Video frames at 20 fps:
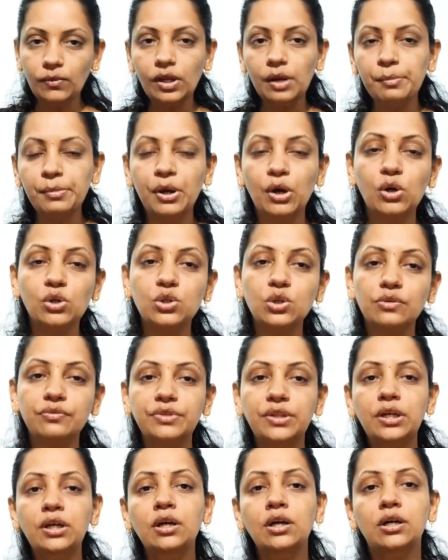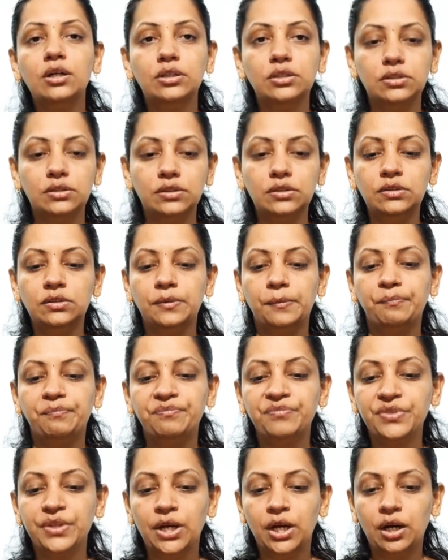because of the
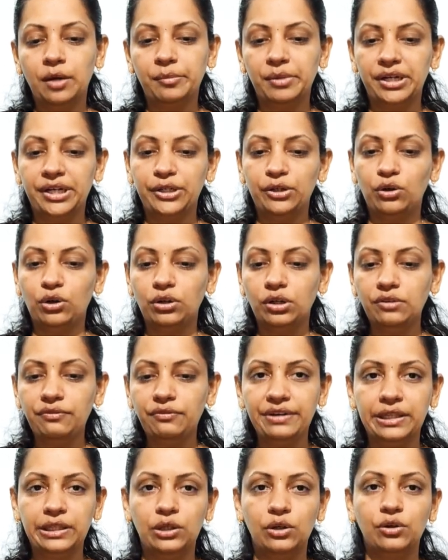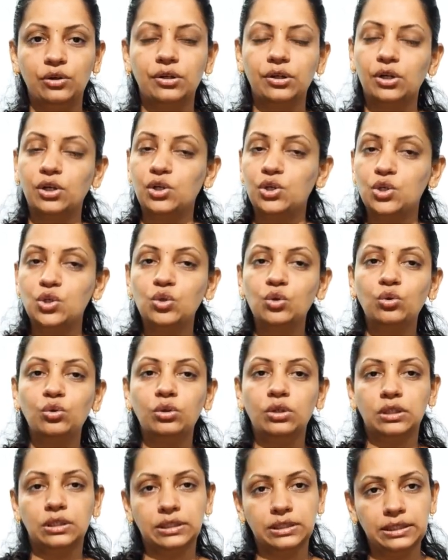multi-organ failure.
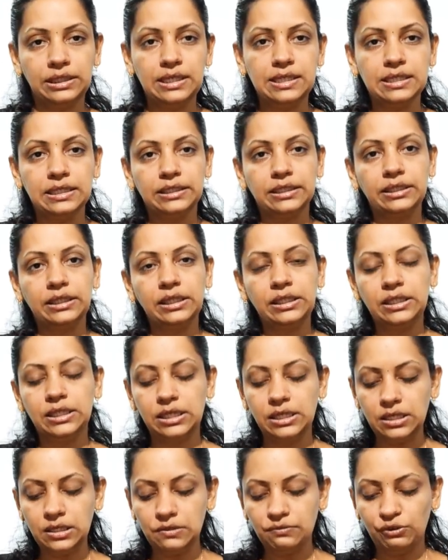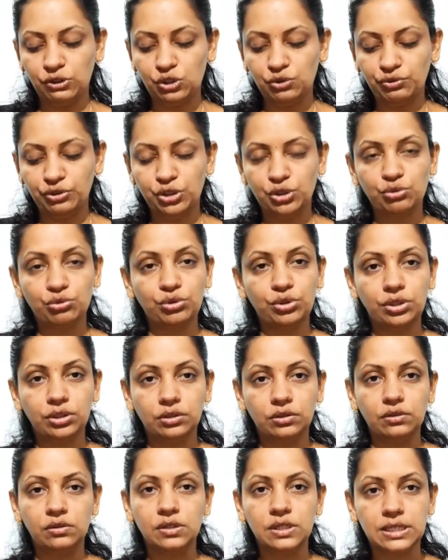So these are the things which we should
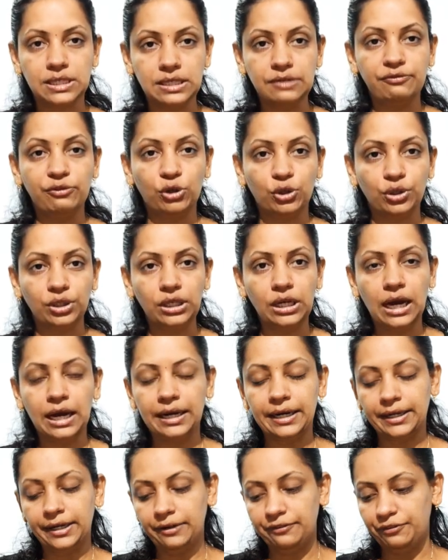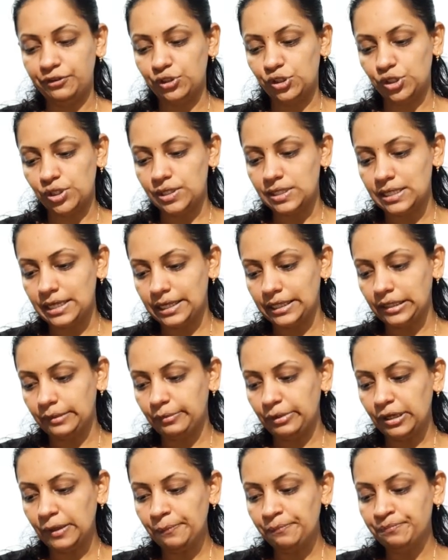see for the iron deficiency
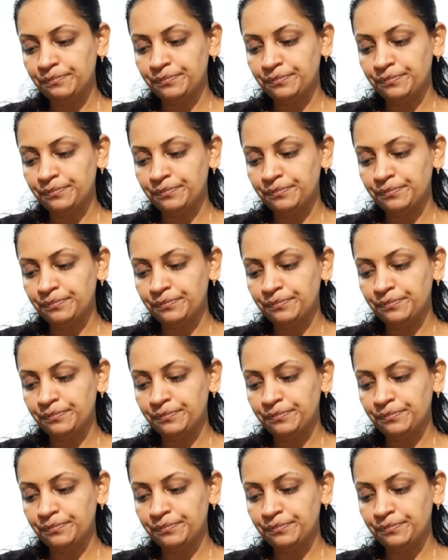anemia.